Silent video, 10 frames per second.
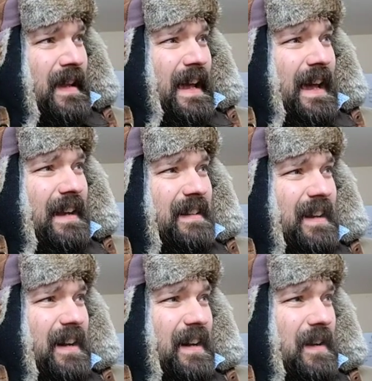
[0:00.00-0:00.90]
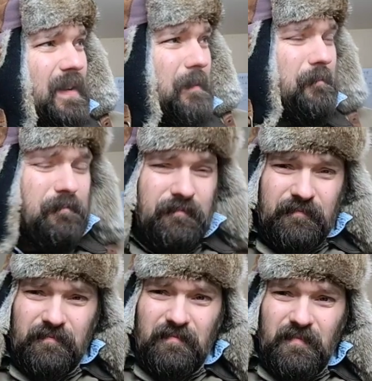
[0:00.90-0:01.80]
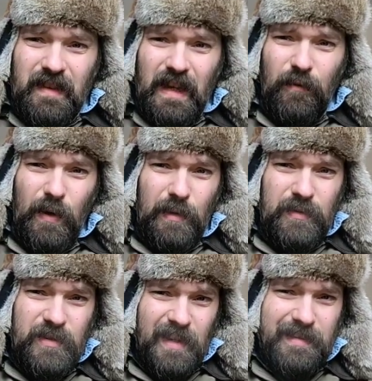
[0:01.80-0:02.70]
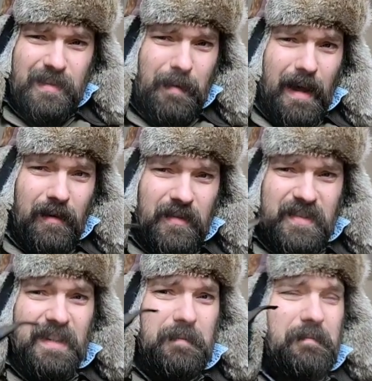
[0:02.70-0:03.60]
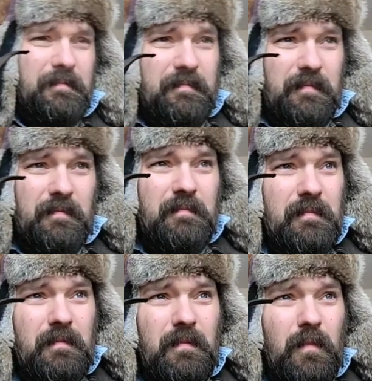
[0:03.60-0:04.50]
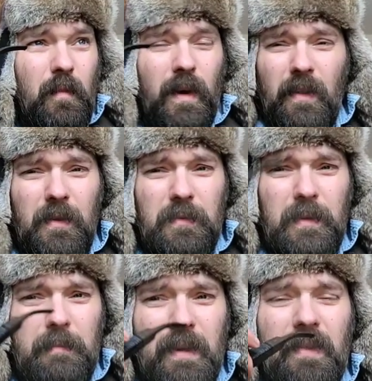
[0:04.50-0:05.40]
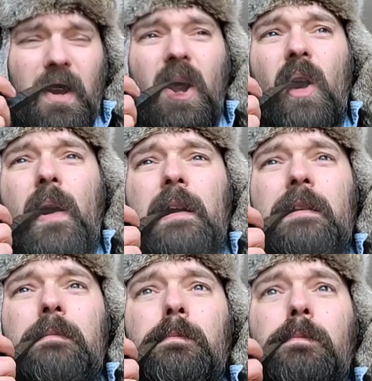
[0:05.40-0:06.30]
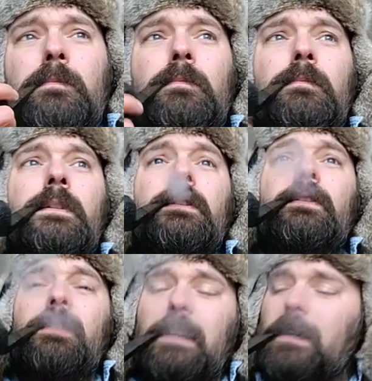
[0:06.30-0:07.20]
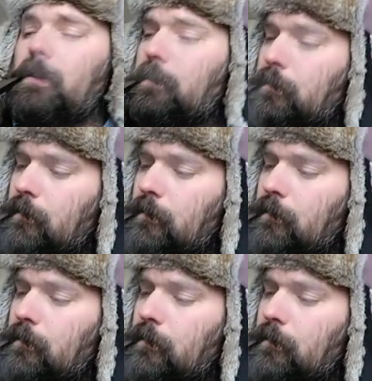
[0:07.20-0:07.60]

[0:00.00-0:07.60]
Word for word: and uh, if we were just a democracy, one of those wouldn't be there. So,